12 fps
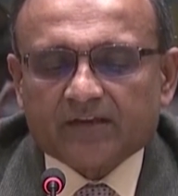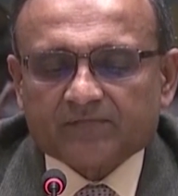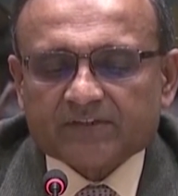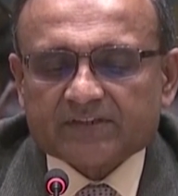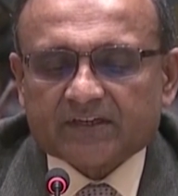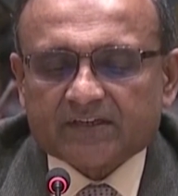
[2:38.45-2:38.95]

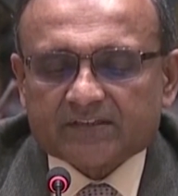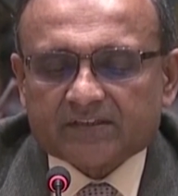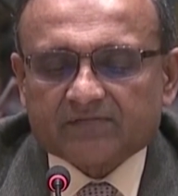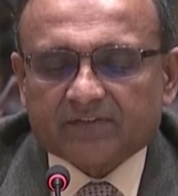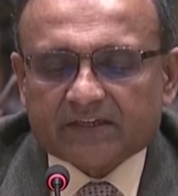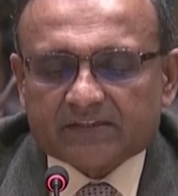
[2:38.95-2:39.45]
emphasize
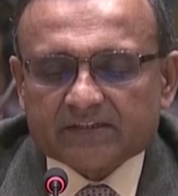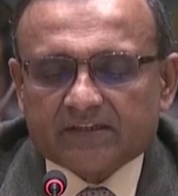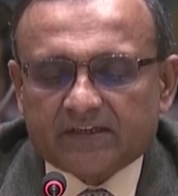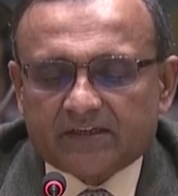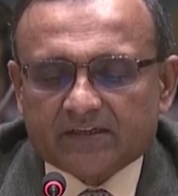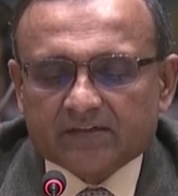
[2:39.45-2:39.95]
the vital
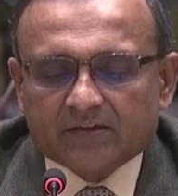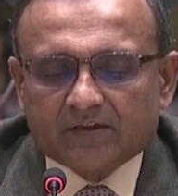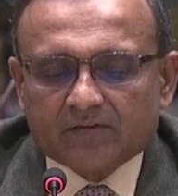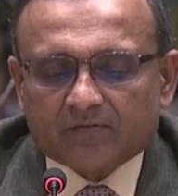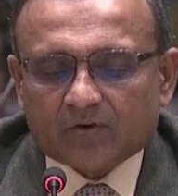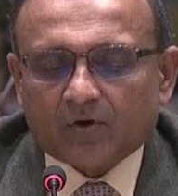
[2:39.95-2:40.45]
need
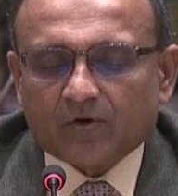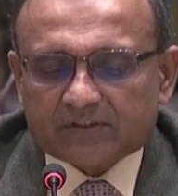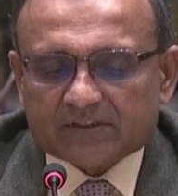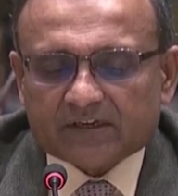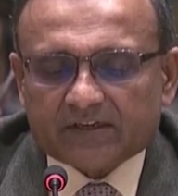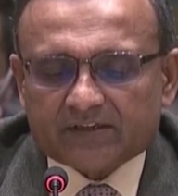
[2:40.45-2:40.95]
for all
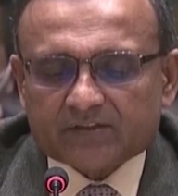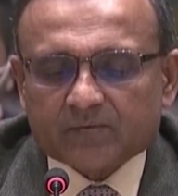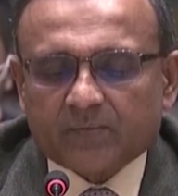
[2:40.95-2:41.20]
sides to